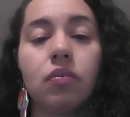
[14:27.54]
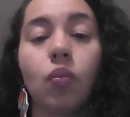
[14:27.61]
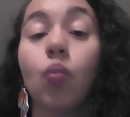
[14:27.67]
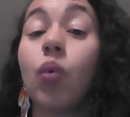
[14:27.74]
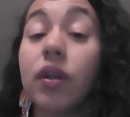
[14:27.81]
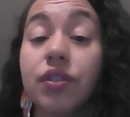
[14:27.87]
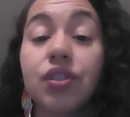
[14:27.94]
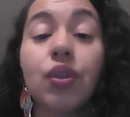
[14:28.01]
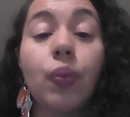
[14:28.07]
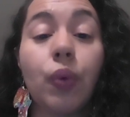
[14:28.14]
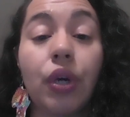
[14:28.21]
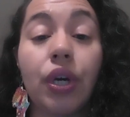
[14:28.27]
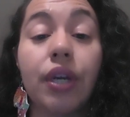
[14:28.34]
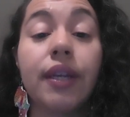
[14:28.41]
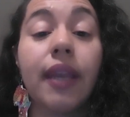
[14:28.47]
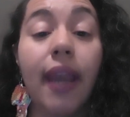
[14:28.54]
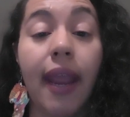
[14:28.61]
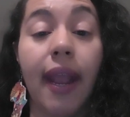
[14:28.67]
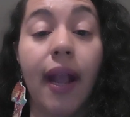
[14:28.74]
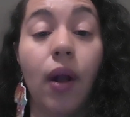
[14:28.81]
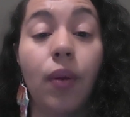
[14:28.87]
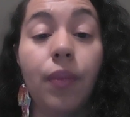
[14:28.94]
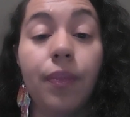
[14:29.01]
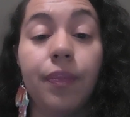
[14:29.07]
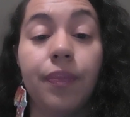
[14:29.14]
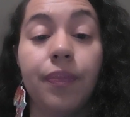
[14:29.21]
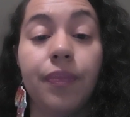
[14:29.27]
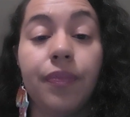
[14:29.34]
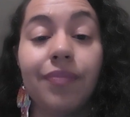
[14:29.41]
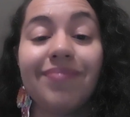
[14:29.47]
what's the word now?
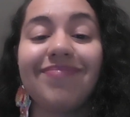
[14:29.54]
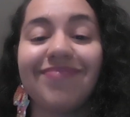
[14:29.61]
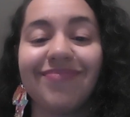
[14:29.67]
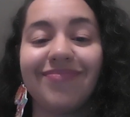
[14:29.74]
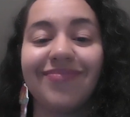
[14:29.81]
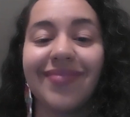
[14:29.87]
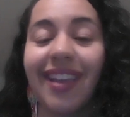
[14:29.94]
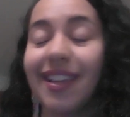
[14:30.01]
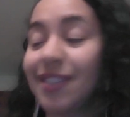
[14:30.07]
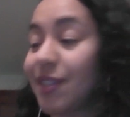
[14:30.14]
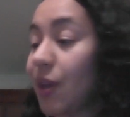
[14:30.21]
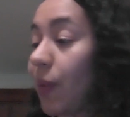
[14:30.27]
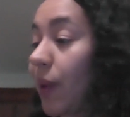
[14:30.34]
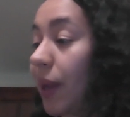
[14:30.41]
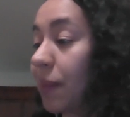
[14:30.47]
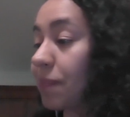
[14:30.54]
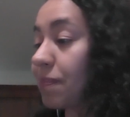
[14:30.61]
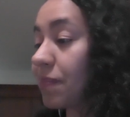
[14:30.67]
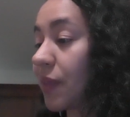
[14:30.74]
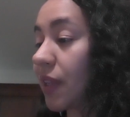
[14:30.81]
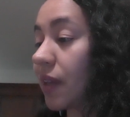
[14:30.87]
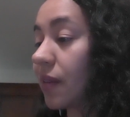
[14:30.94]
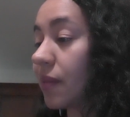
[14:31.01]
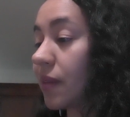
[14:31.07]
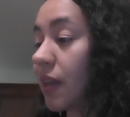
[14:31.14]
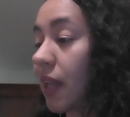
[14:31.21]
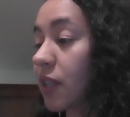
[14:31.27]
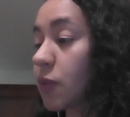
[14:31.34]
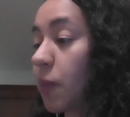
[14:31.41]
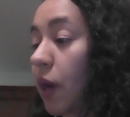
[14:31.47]
Nice going.
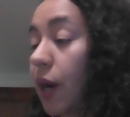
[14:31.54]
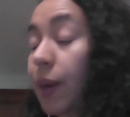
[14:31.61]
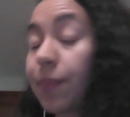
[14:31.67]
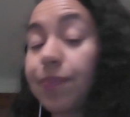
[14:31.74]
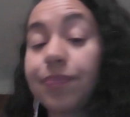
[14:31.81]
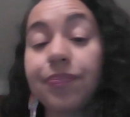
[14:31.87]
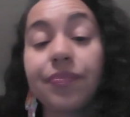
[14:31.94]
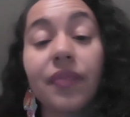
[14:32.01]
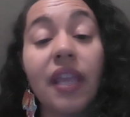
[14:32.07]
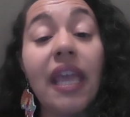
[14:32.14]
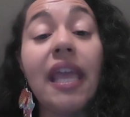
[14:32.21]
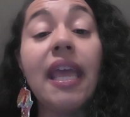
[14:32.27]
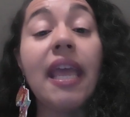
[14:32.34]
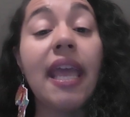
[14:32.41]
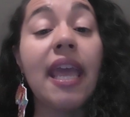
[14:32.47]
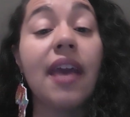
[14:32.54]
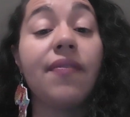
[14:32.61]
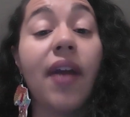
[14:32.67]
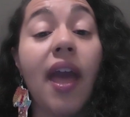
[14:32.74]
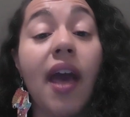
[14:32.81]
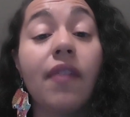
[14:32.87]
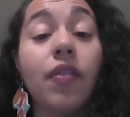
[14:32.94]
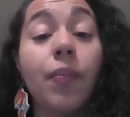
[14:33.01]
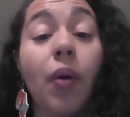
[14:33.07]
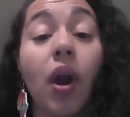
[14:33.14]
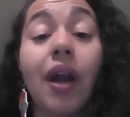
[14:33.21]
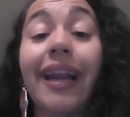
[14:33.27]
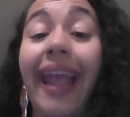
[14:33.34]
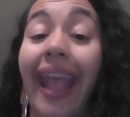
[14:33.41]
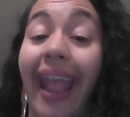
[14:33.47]
Next part. If I have the
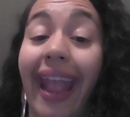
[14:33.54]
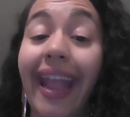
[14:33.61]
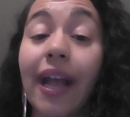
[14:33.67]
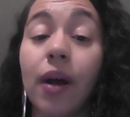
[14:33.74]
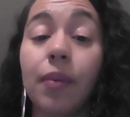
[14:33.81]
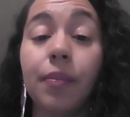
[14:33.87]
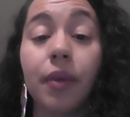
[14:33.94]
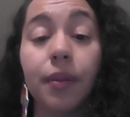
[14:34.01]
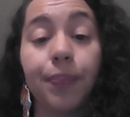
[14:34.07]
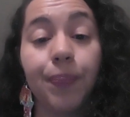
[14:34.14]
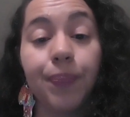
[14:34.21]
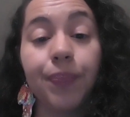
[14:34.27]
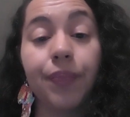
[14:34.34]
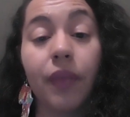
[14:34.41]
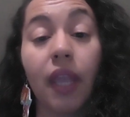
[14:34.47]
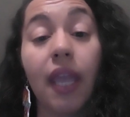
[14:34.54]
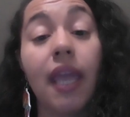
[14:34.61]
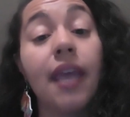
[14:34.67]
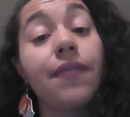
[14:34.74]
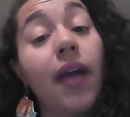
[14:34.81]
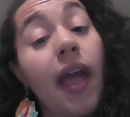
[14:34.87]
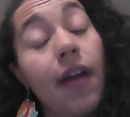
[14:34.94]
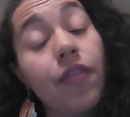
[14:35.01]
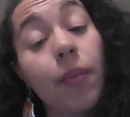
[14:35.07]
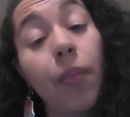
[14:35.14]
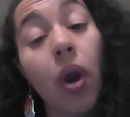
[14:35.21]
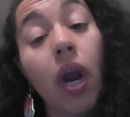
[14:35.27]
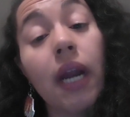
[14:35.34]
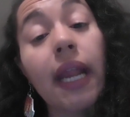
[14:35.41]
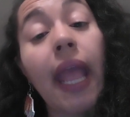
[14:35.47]
part am, if I have the
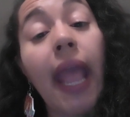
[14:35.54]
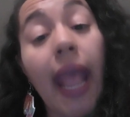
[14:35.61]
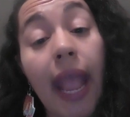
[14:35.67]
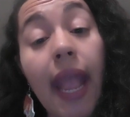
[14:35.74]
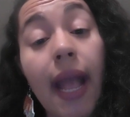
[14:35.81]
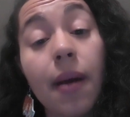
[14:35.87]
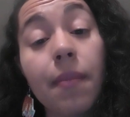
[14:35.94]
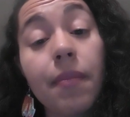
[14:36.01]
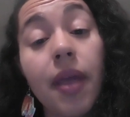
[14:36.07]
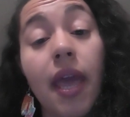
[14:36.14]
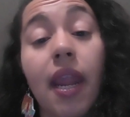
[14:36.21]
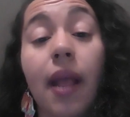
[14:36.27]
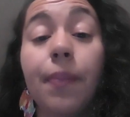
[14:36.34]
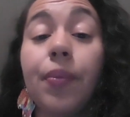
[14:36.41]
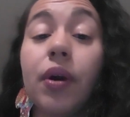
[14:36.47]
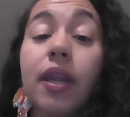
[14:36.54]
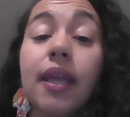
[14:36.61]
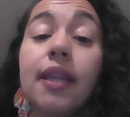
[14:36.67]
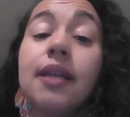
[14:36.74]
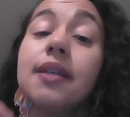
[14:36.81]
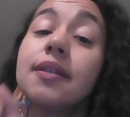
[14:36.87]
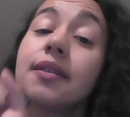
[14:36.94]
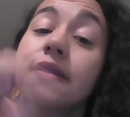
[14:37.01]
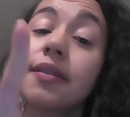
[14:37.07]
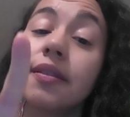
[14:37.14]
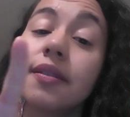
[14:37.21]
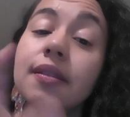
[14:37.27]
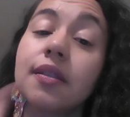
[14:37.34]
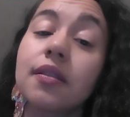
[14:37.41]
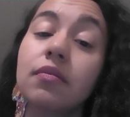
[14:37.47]
part am and I put in
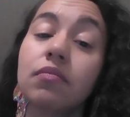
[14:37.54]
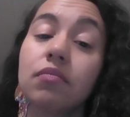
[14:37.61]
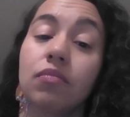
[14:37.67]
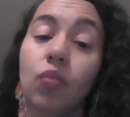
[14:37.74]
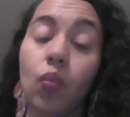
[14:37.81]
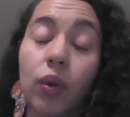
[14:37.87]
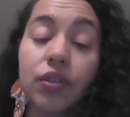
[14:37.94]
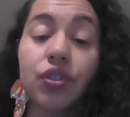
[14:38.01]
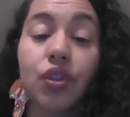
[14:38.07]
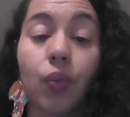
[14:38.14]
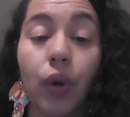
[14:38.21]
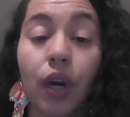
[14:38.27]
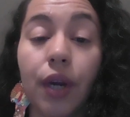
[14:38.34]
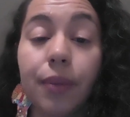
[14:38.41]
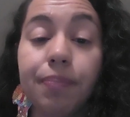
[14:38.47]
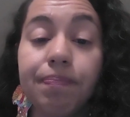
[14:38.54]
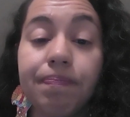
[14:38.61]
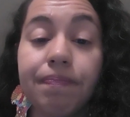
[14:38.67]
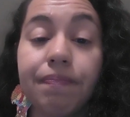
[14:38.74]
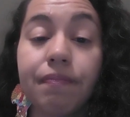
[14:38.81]
s, what's the word?